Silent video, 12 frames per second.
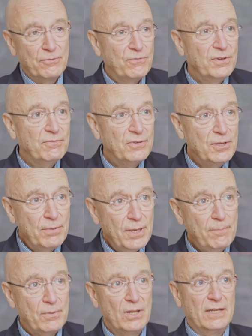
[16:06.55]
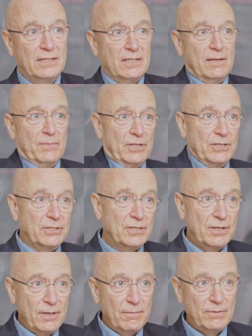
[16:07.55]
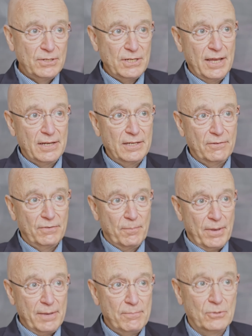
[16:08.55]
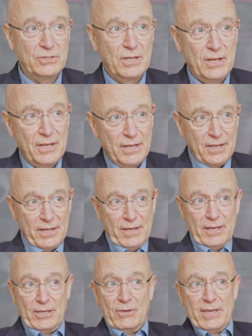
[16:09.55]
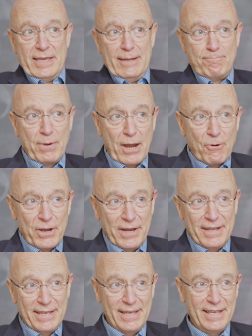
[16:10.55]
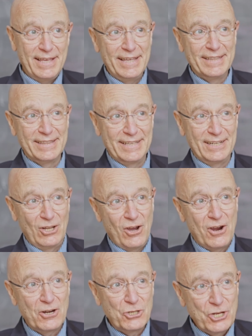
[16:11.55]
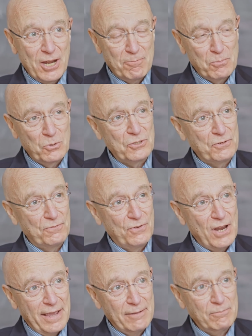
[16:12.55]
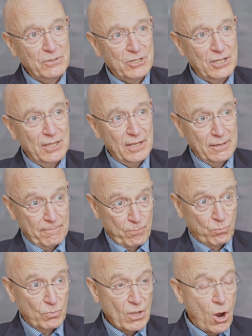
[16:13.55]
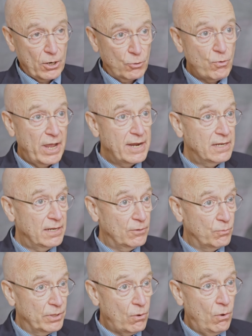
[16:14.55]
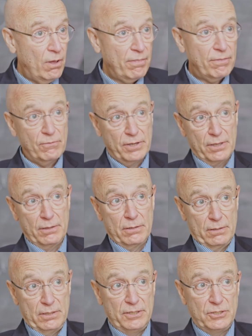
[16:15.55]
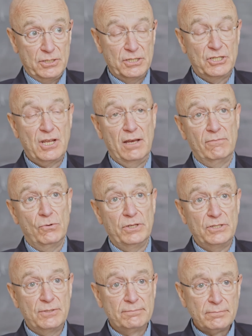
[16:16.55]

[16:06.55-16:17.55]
50 people on some of these scientific papers. You can get buried in the large numbers of names that are credited with authoring these discoveries.